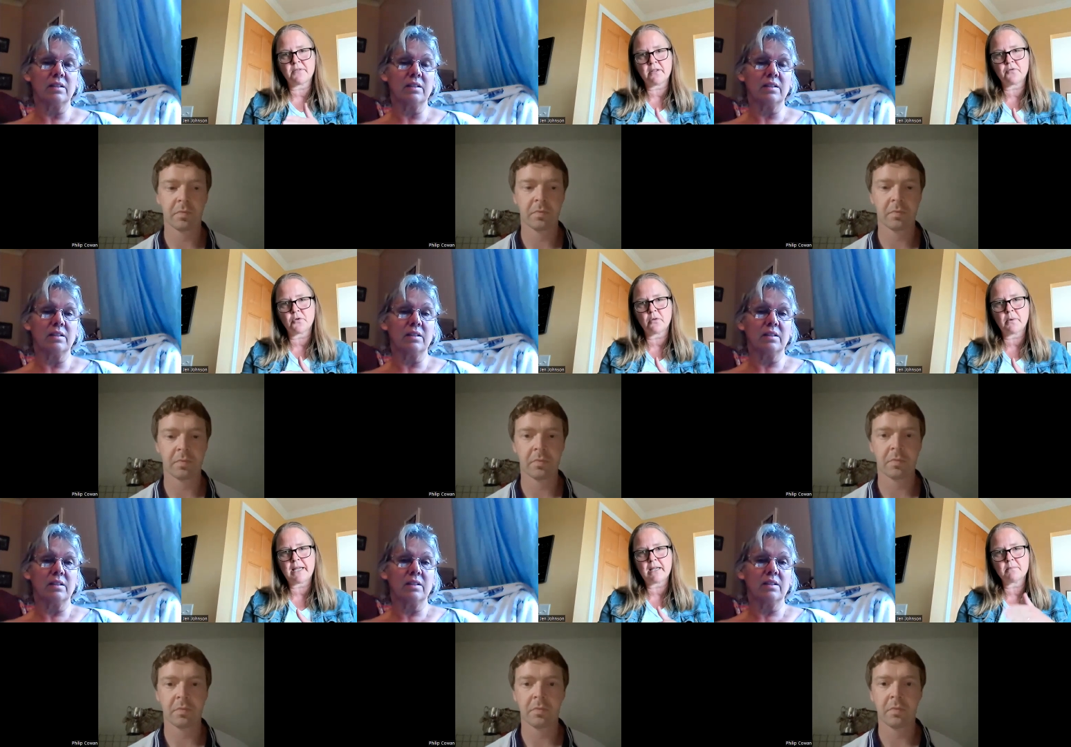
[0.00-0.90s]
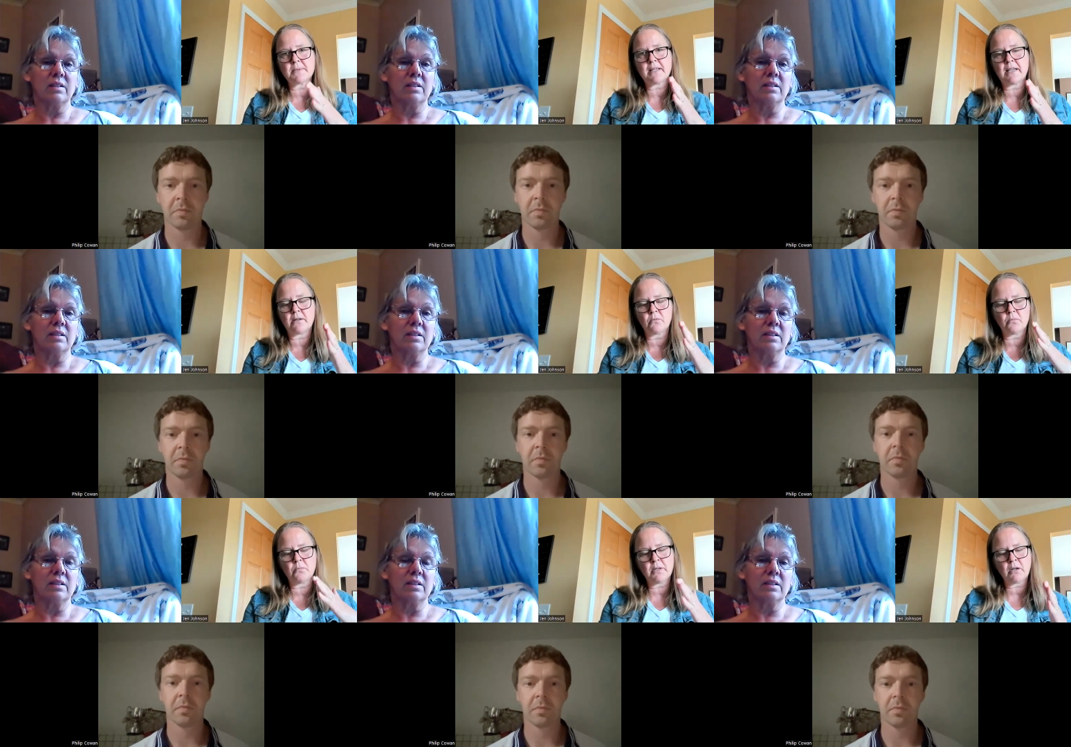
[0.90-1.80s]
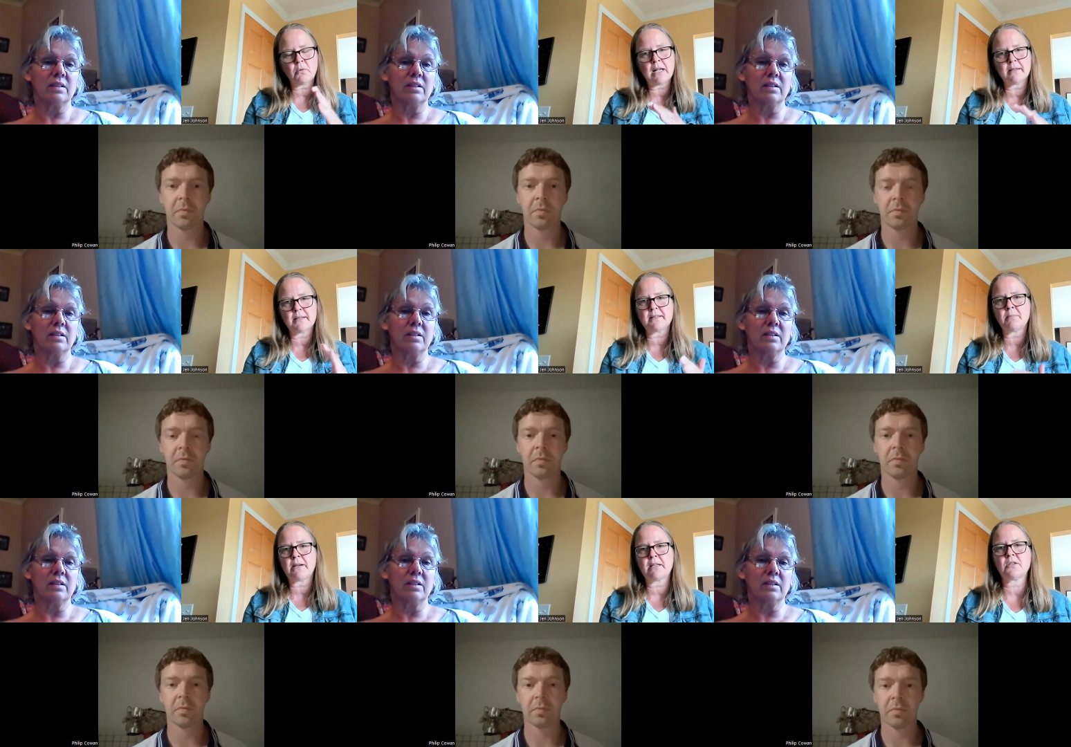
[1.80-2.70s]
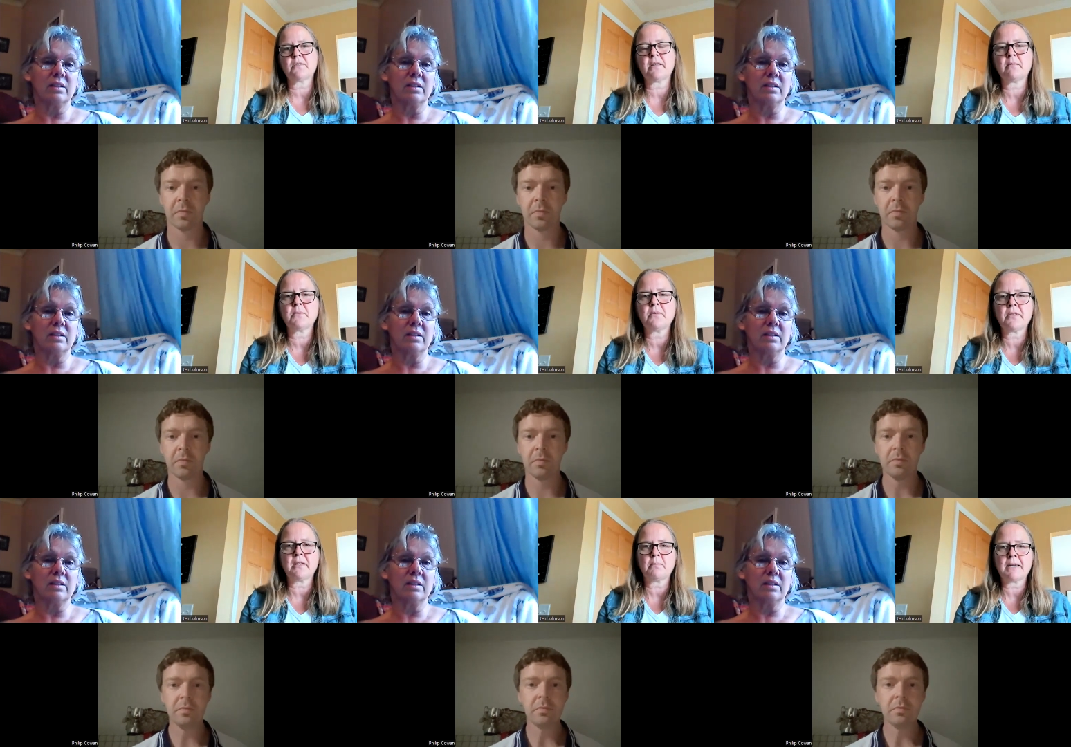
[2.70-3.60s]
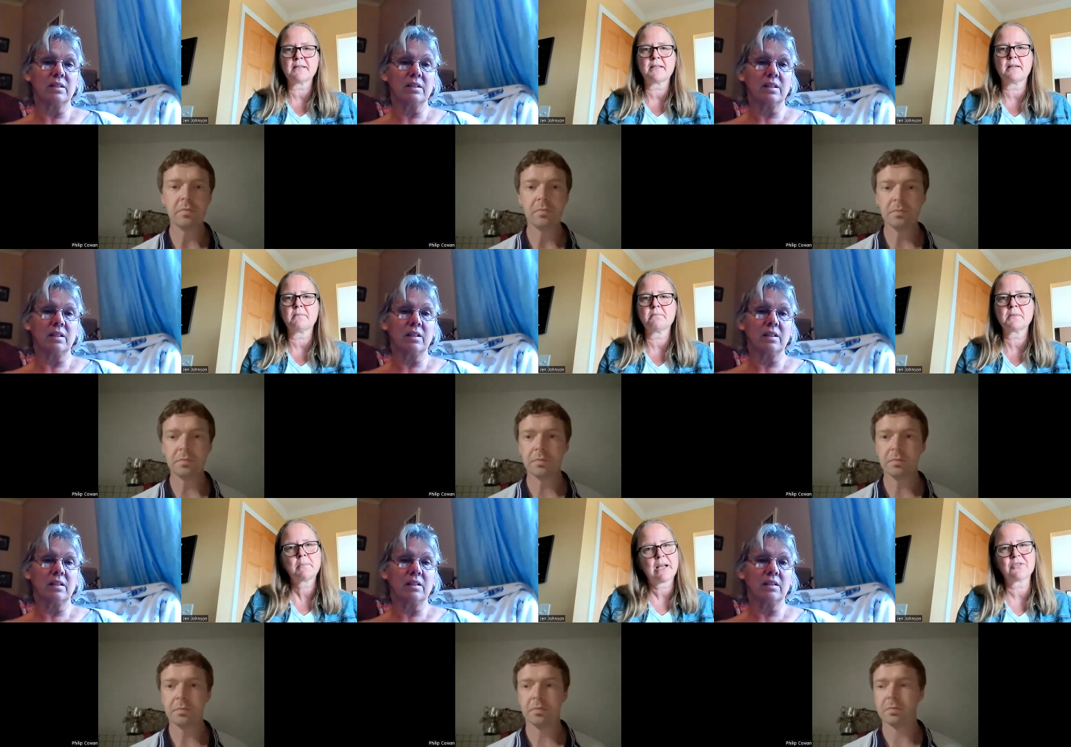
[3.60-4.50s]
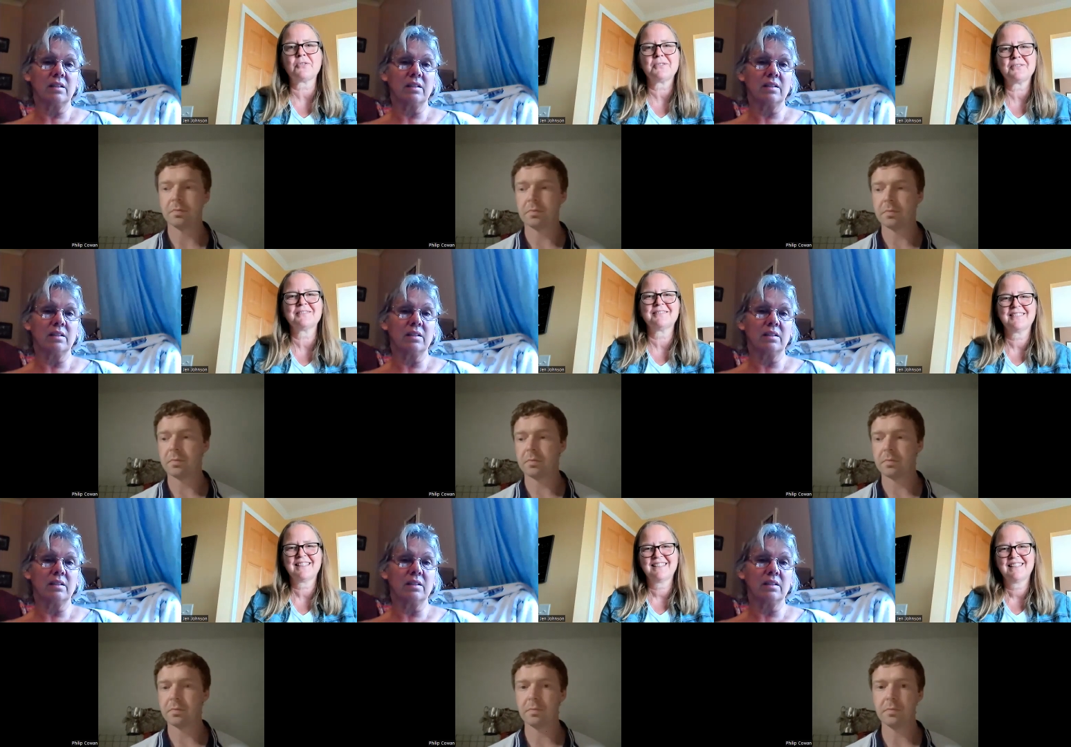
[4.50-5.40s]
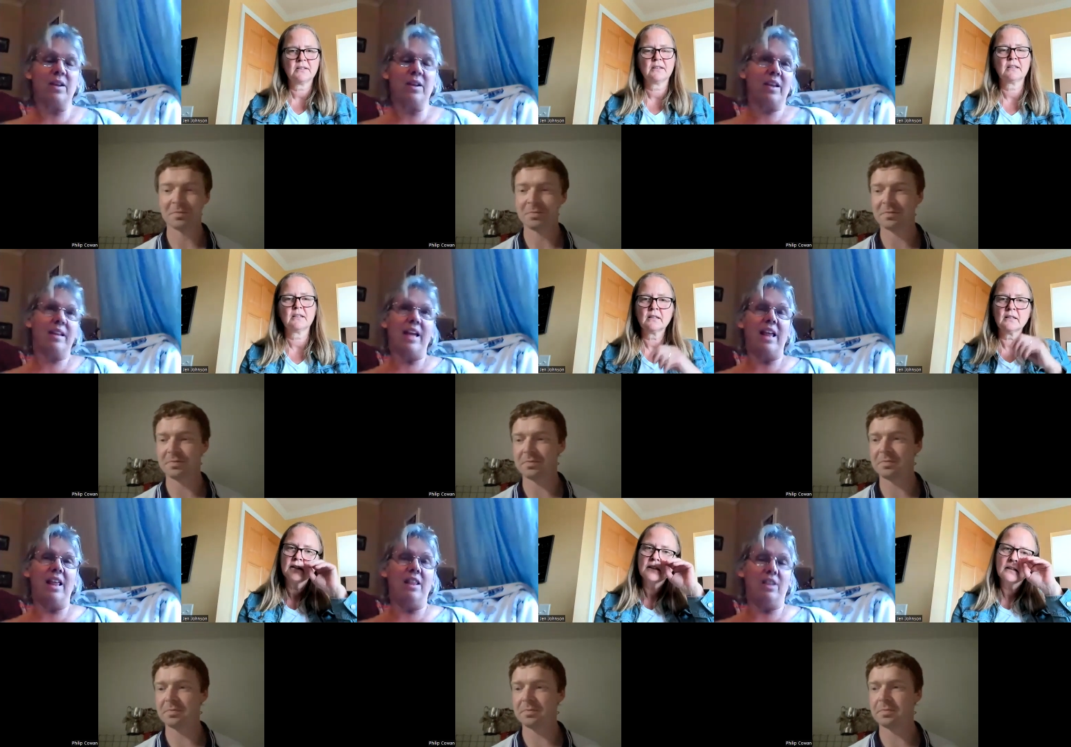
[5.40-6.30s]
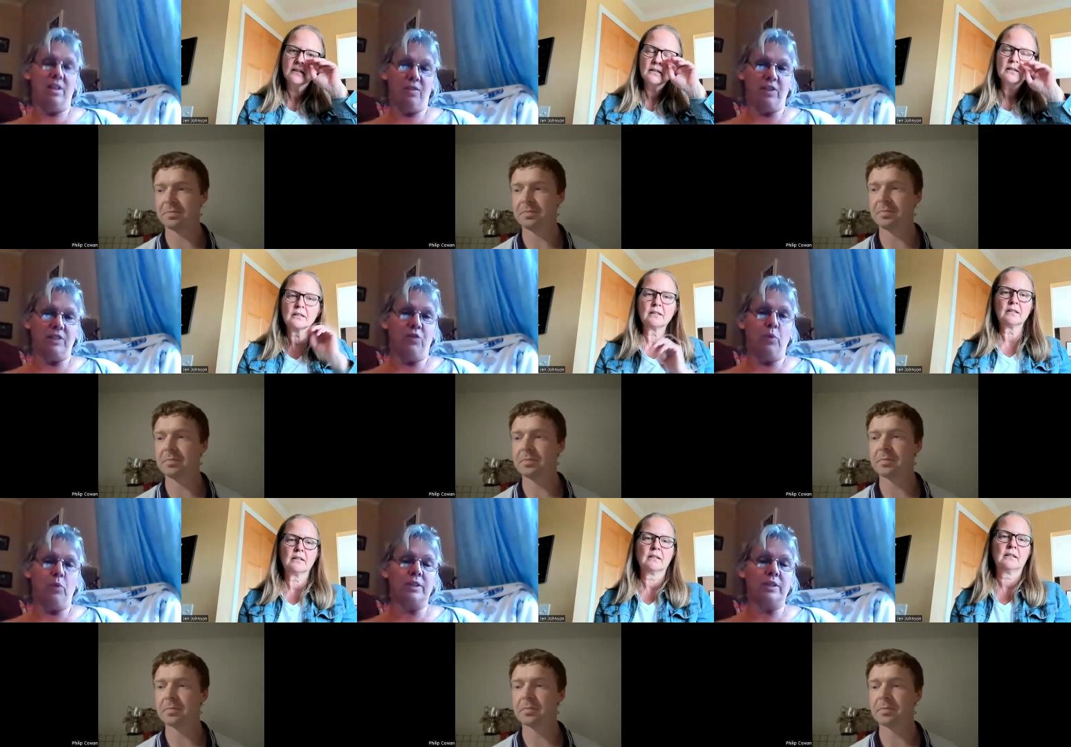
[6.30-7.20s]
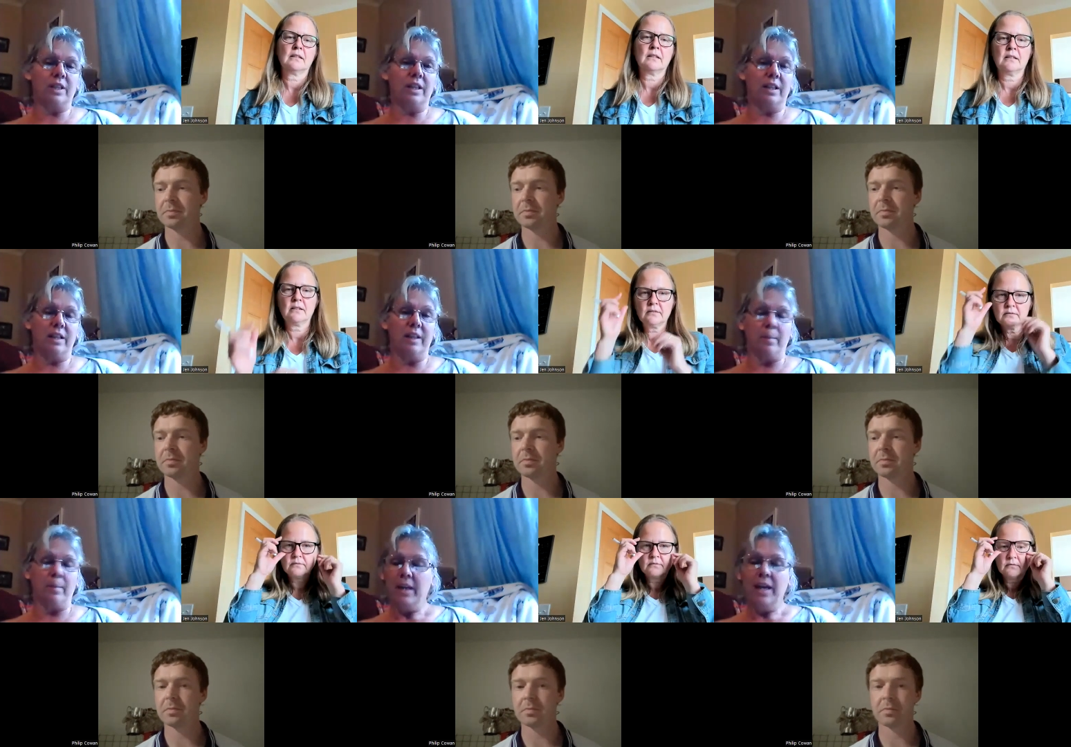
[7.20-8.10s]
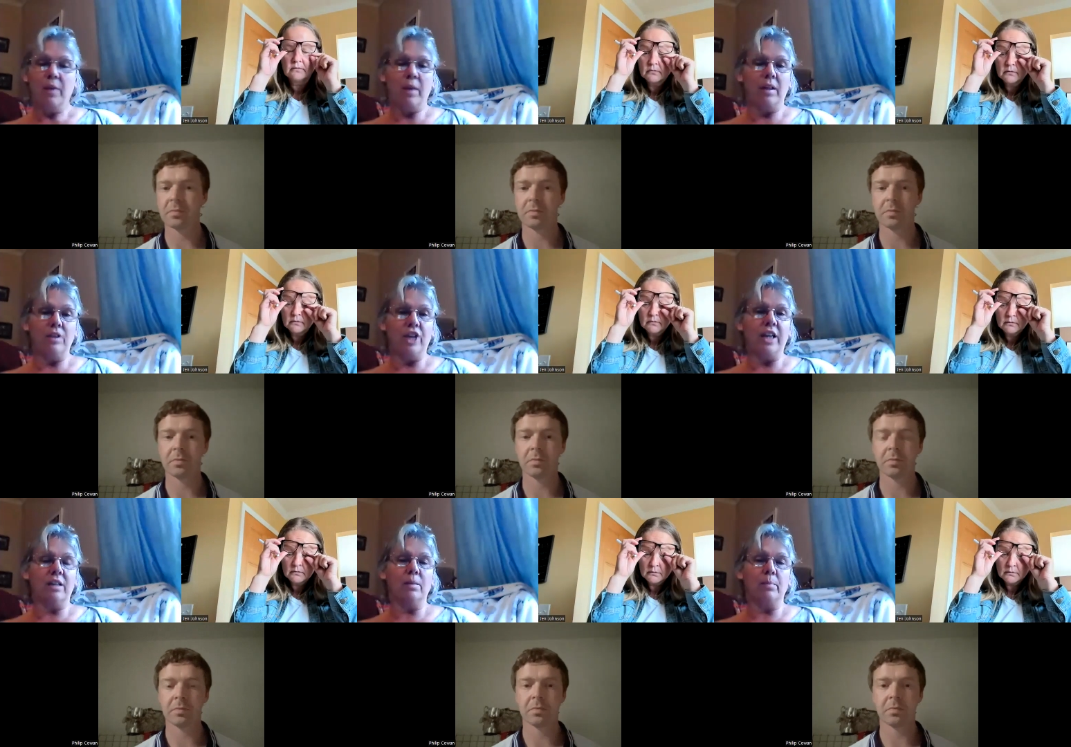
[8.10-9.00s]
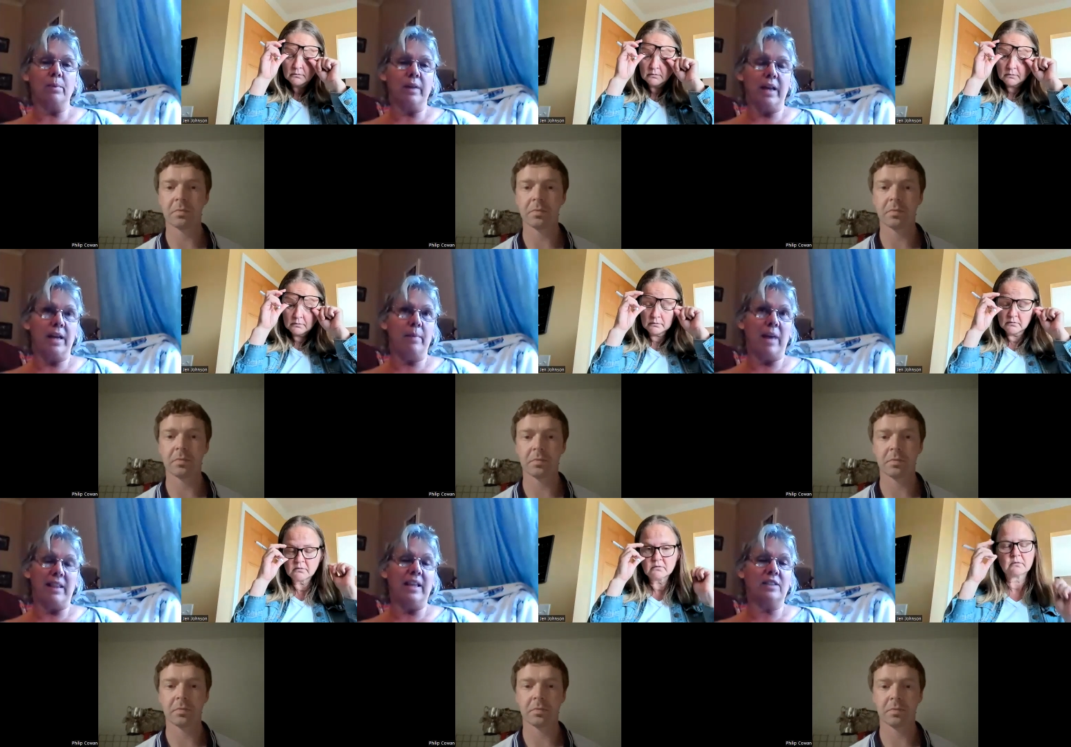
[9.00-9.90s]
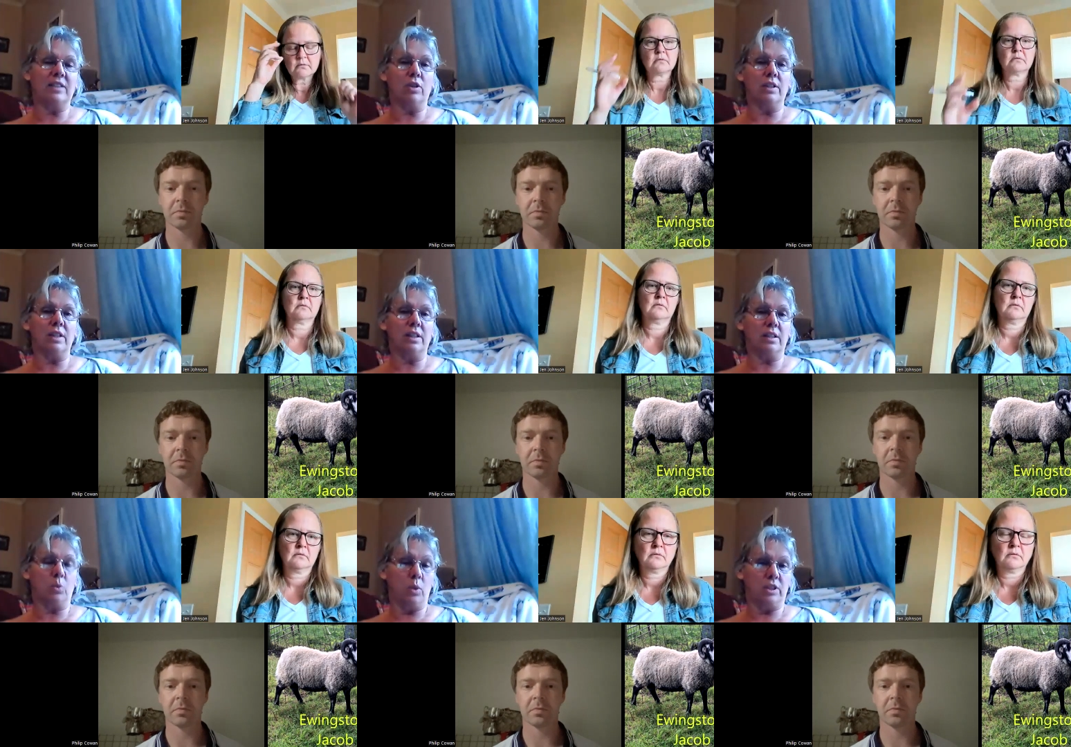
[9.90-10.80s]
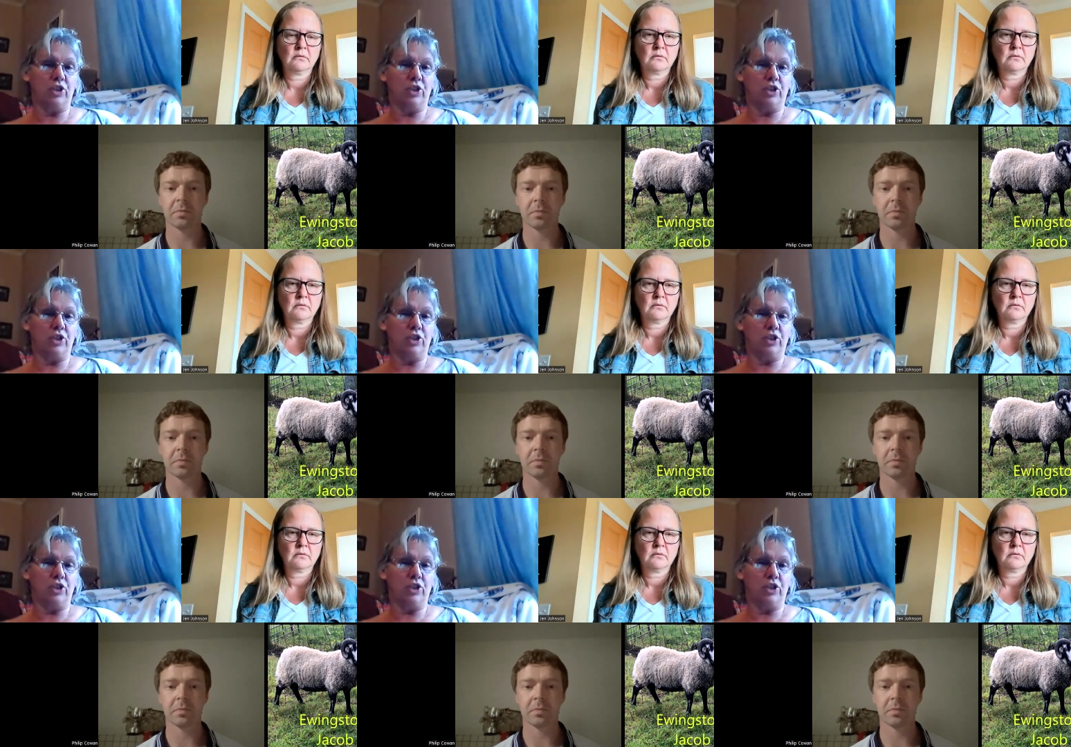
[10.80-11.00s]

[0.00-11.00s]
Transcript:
Speaker 1: of the four rams and what qualities about each of them you think makes them special.
Speaker 2: The first and foremost, the yeah, well, Jacob, um, I think he's got striking